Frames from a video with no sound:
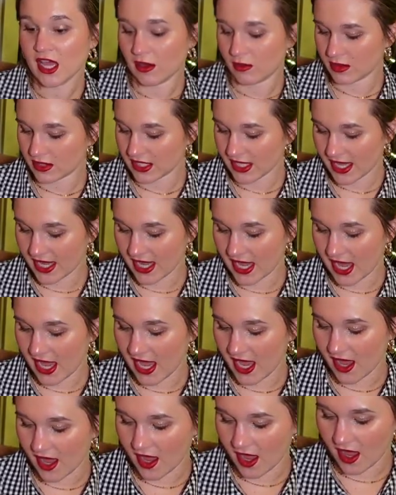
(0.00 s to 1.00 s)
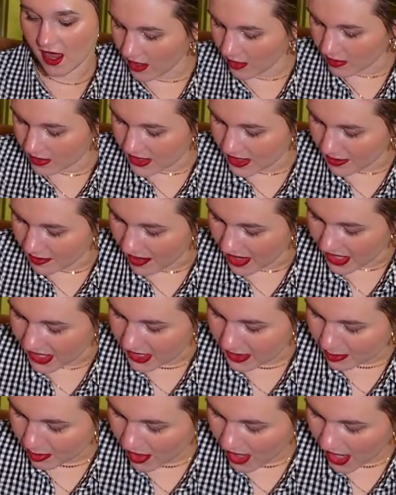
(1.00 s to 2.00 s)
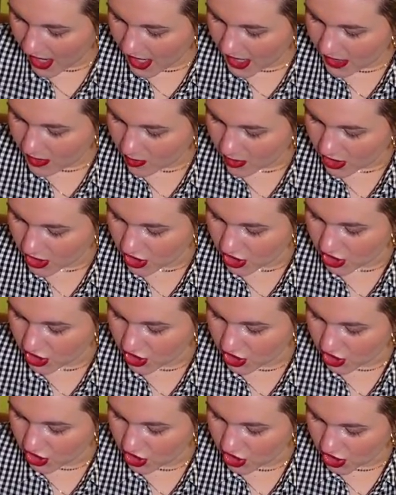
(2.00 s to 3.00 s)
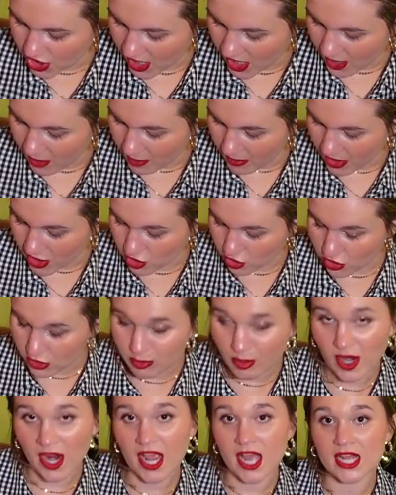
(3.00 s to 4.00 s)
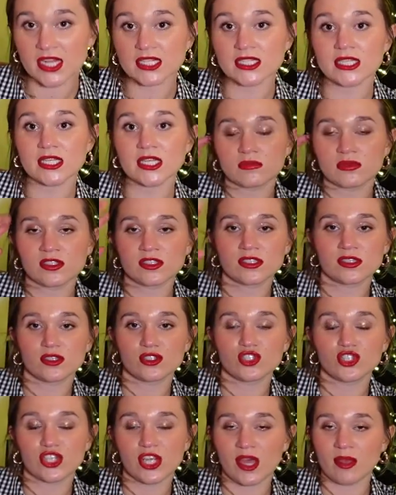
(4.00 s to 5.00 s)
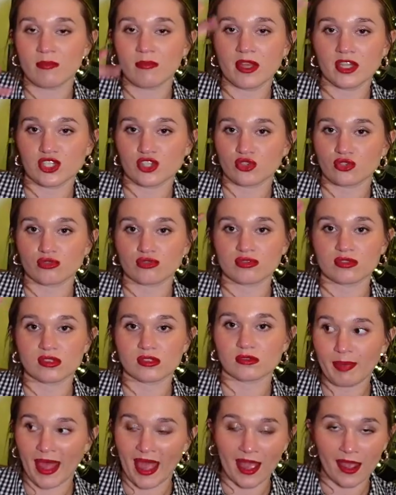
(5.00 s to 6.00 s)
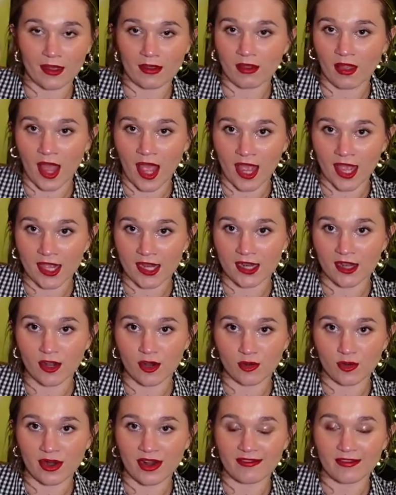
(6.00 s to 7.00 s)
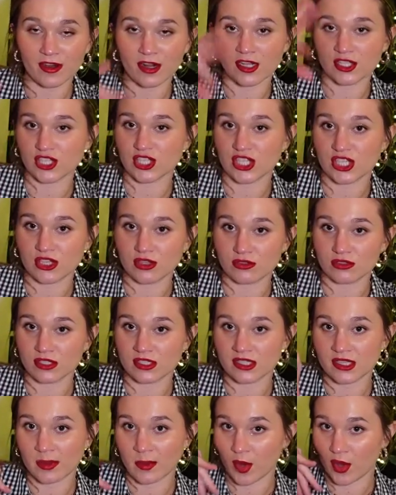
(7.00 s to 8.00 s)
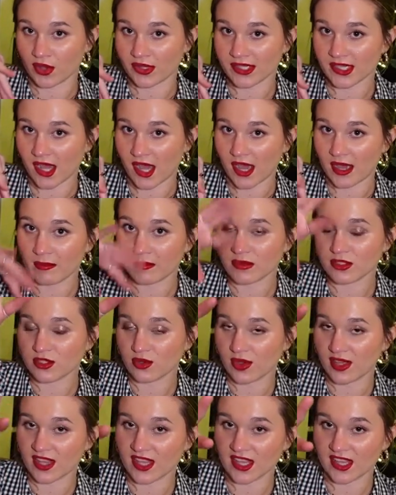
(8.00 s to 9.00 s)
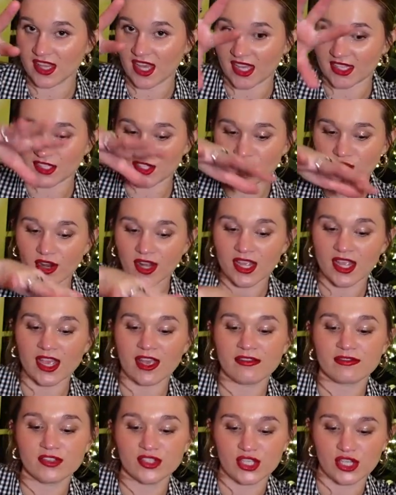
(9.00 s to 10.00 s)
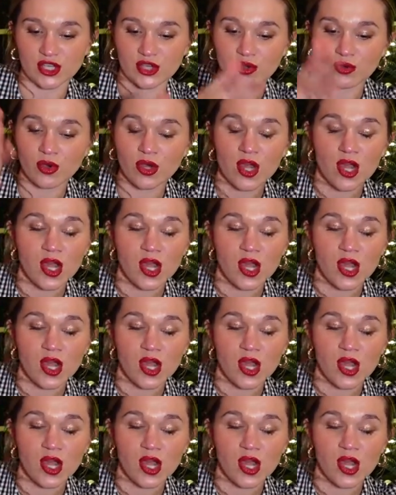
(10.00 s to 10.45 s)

It was like a, it was the base brand, which is Shay Mitchell's brand, Shay Mitchell's bag line or whatever, and she uses them all the time. So I think that's a great gift too.